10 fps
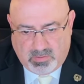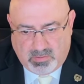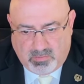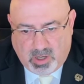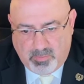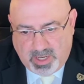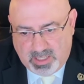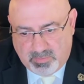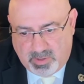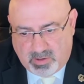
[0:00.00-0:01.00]
While many
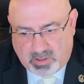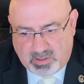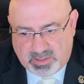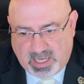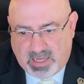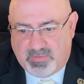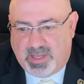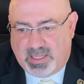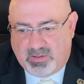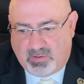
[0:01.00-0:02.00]
Americans have
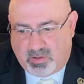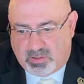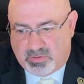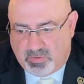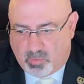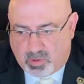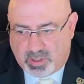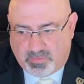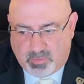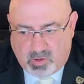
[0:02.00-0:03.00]
had the luxury of
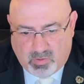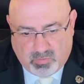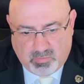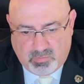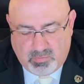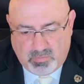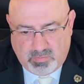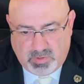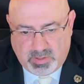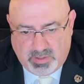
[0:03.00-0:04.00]
working from home,
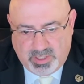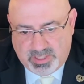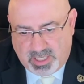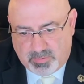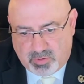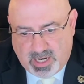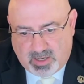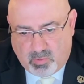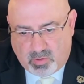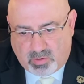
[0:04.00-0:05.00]
these
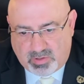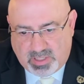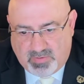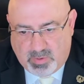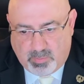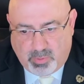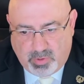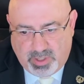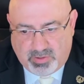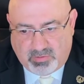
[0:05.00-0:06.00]
Amtrak workers have been
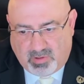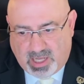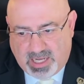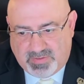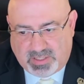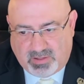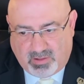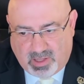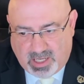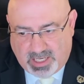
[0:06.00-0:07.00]
putting their lives on the
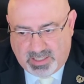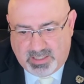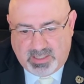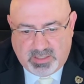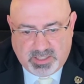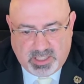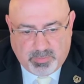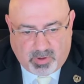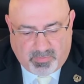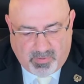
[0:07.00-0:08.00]
line to keep
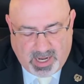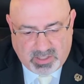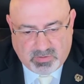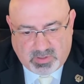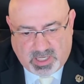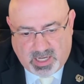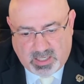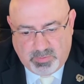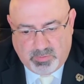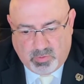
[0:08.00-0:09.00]
our fragile
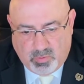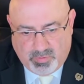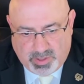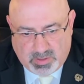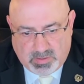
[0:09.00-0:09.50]
economy moving.